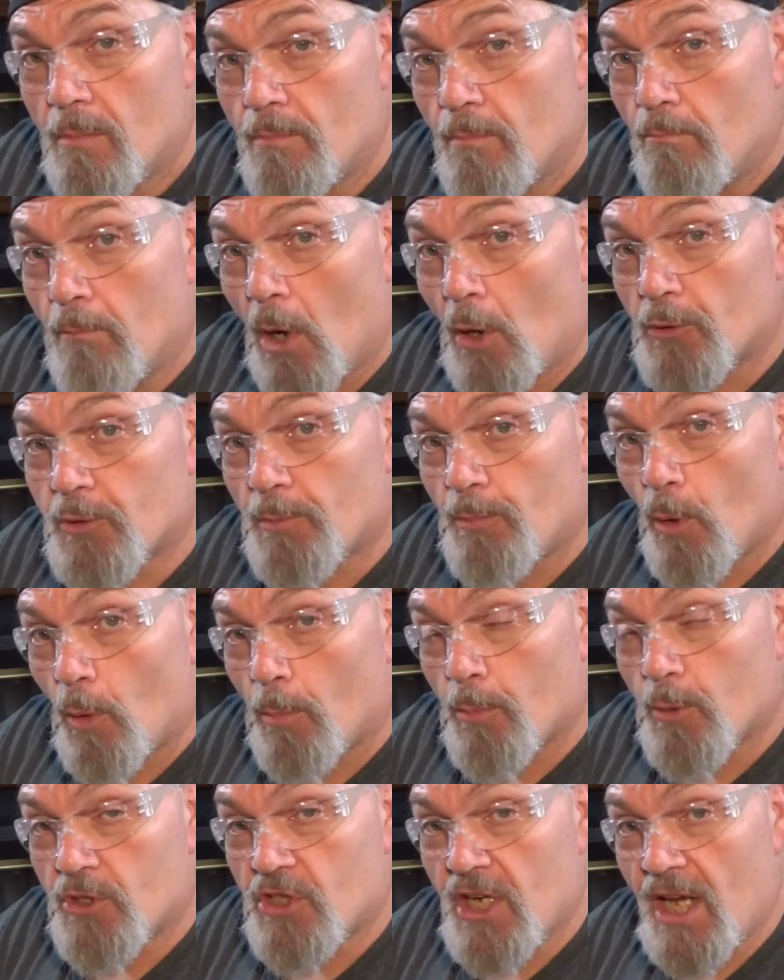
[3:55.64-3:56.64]
multiple
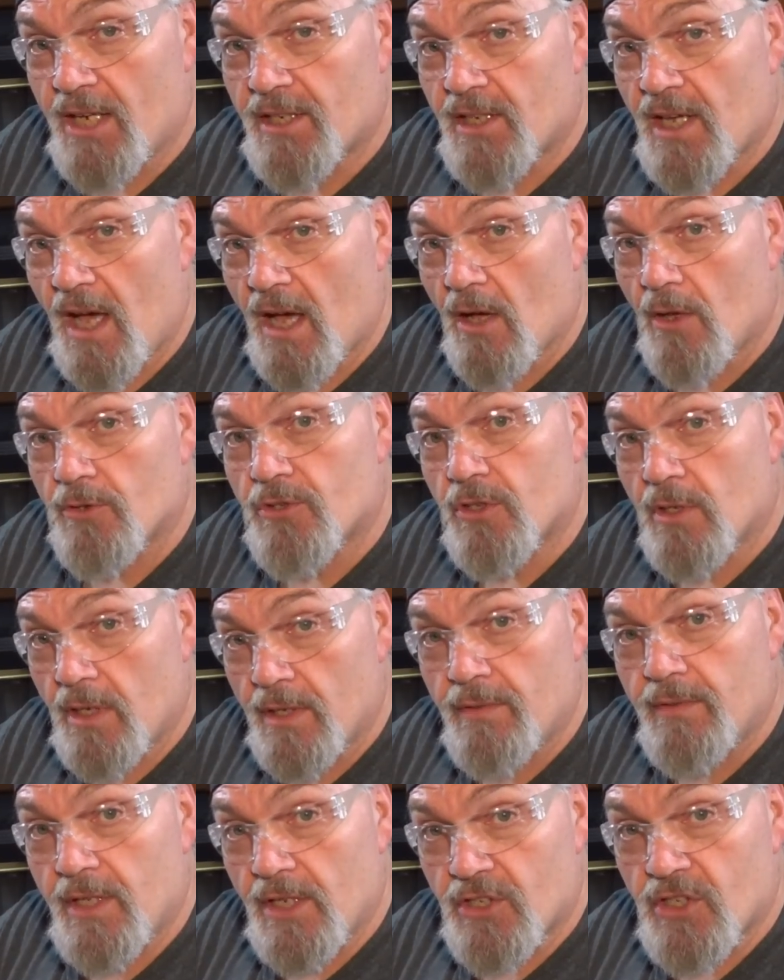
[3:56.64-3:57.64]
projectiles,
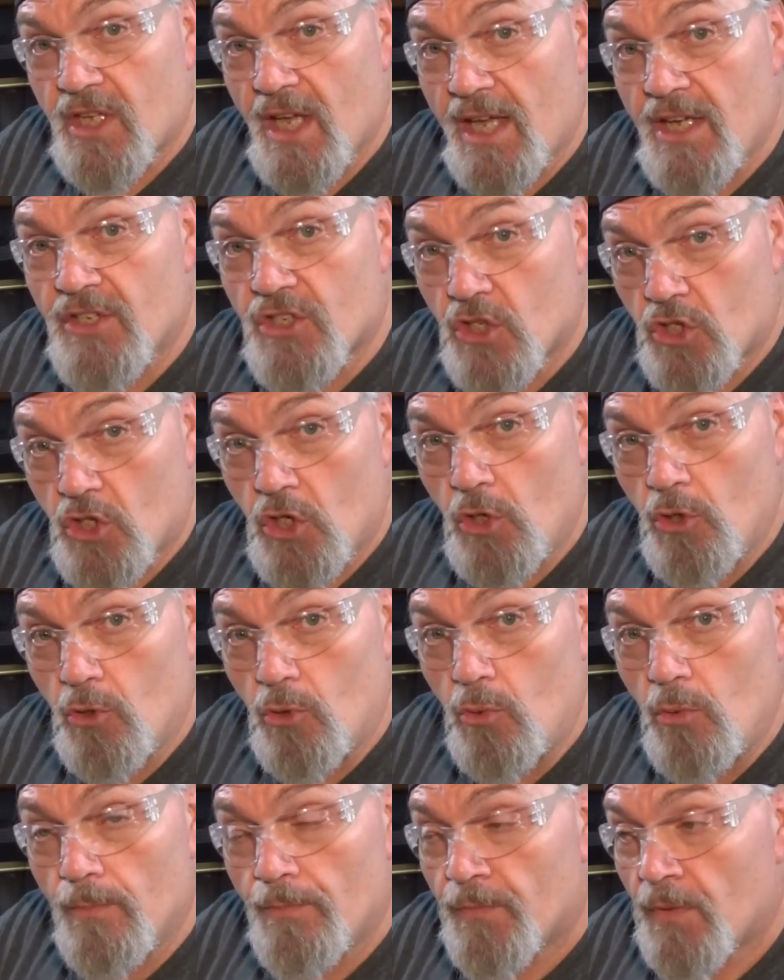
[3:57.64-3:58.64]
in this case
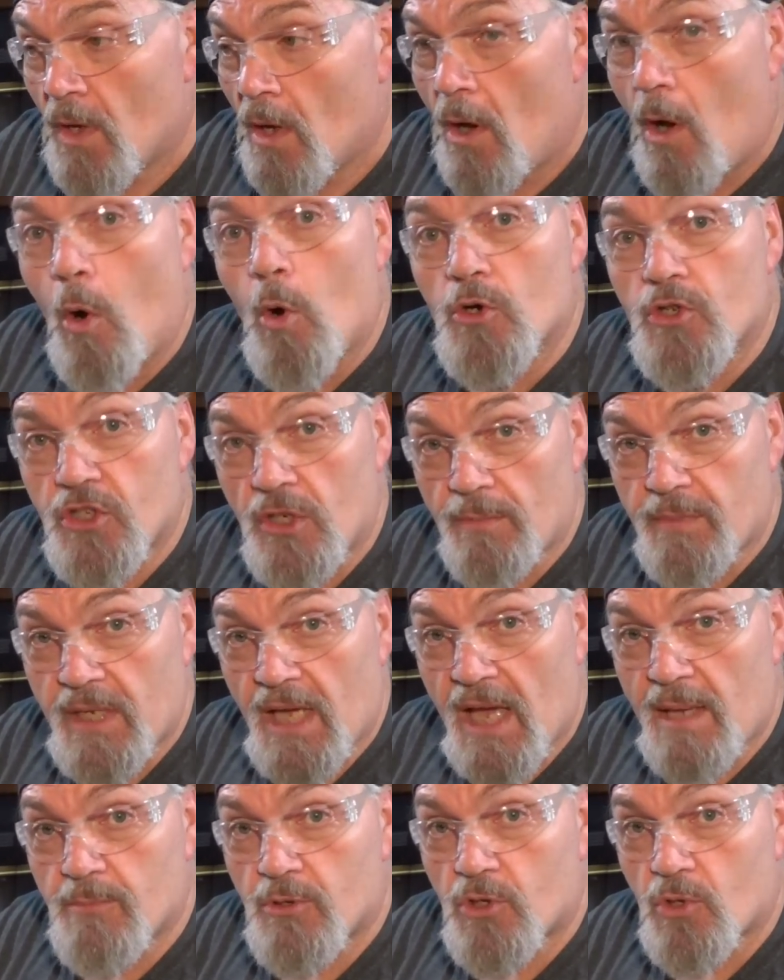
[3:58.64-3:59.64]
two, or
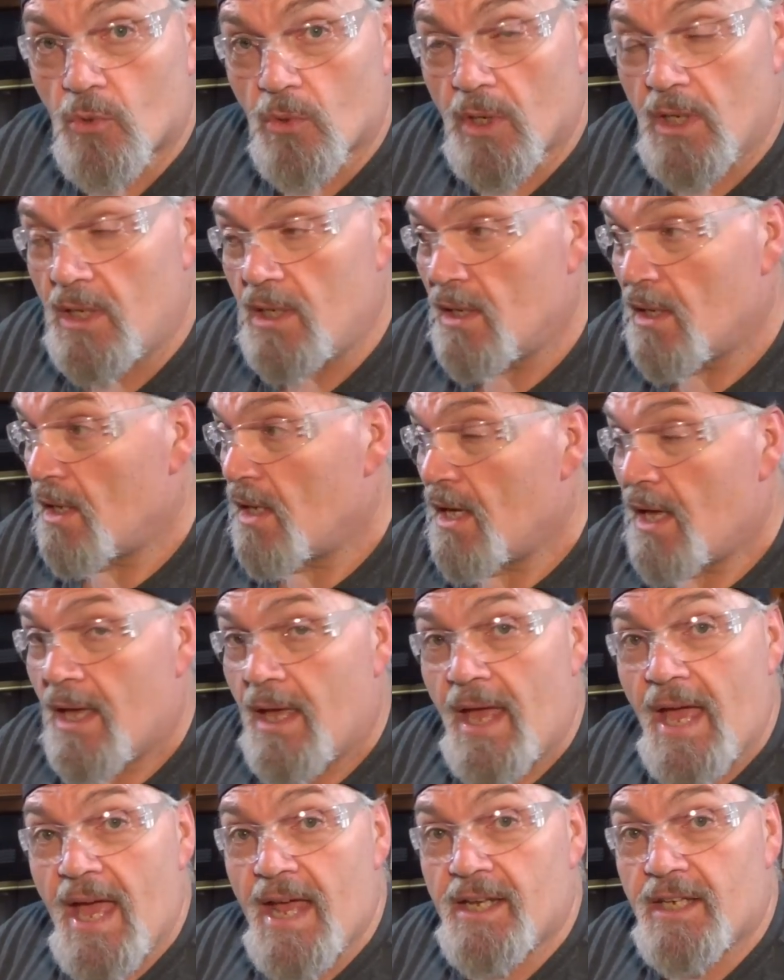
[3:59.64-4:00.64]
sometimes three,
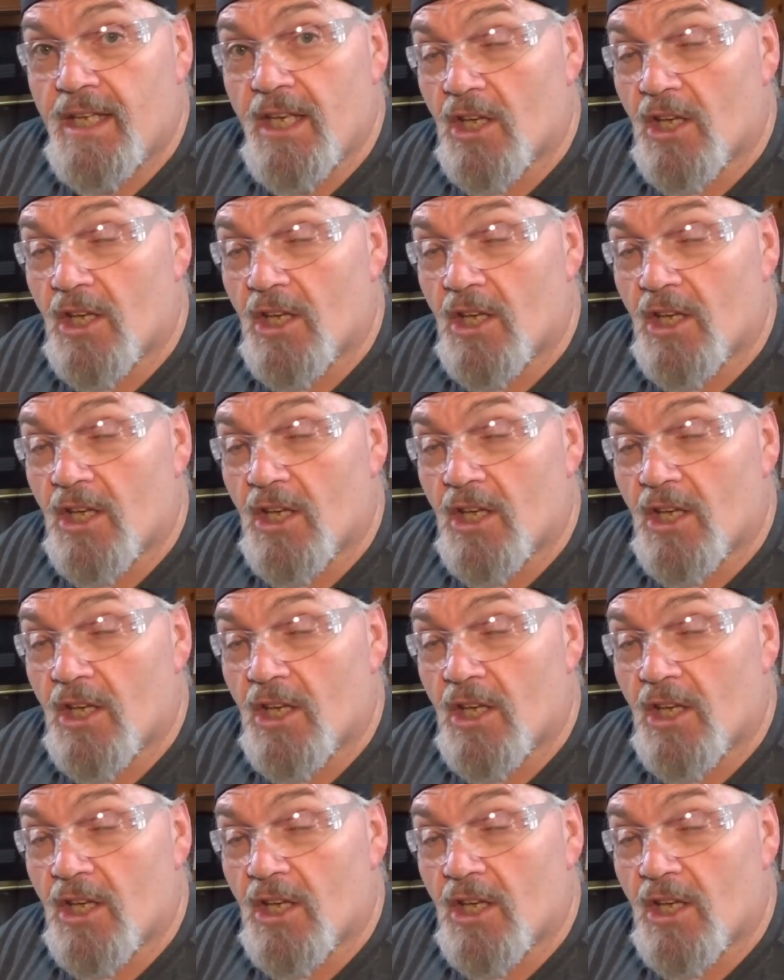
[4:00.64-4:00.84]
and